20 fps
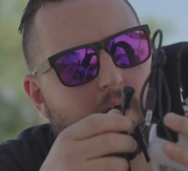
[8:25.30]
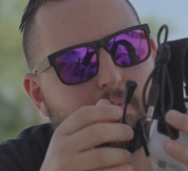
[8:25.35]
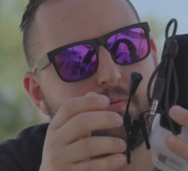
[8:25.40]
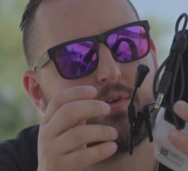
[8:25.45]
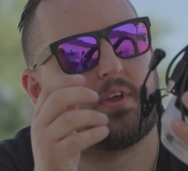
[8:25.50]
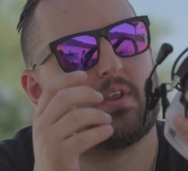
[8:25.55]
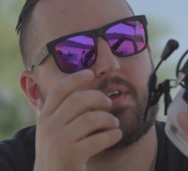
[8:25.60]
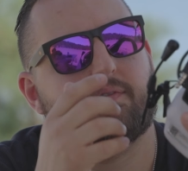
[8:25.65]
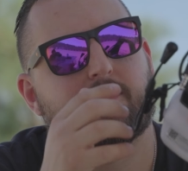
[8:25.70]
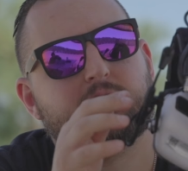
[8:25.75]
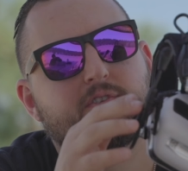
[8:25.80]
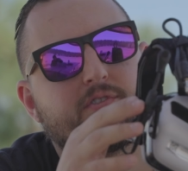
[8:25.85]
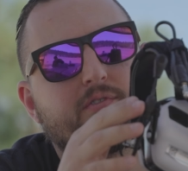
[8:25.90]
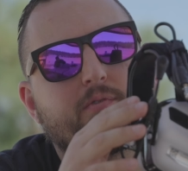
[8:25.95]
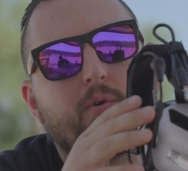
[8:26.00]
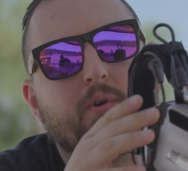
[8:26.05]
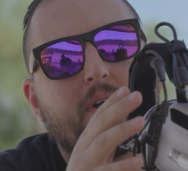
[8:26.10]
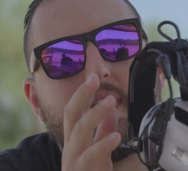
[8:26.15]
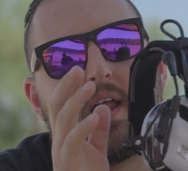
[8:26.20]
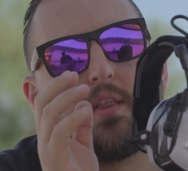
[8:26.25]
You can even just
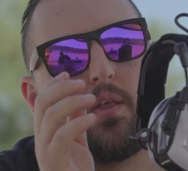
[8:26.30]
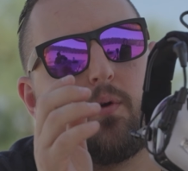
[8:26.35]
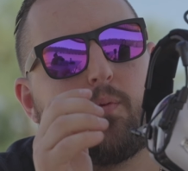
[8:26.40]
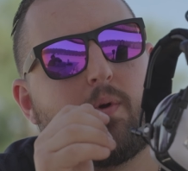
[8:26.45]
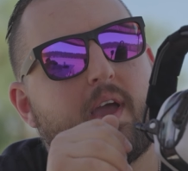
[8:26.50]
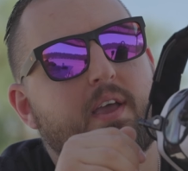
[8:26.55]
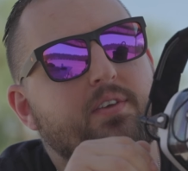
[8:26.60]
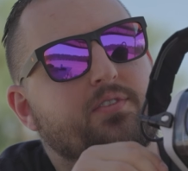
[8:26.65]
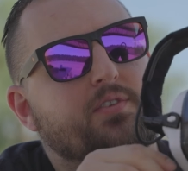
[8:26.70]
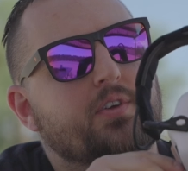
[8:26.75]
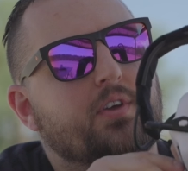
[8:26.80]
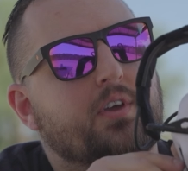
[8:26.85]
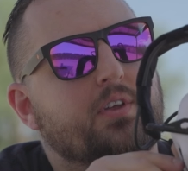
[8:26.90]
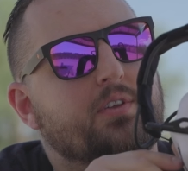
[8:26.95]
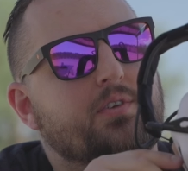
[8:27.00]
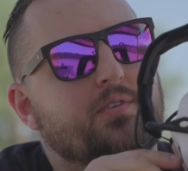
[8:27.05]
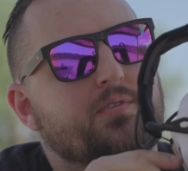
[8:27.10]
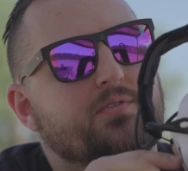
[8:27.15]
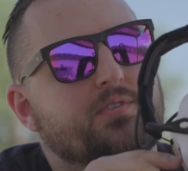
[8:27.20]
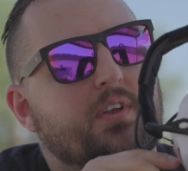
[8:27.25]
throw it out of the way so you
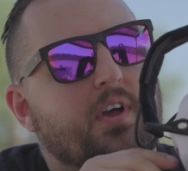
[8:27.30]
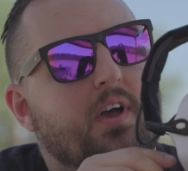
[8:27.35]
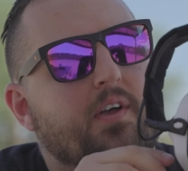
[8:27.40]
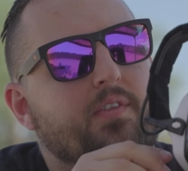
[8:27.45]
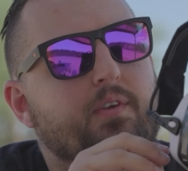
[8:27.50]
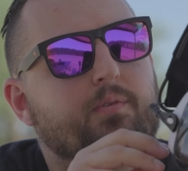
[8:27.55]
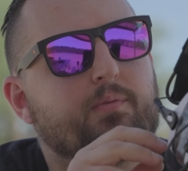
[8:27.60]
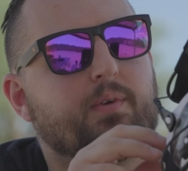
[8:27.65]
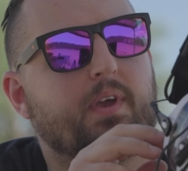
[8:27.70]
can use it on the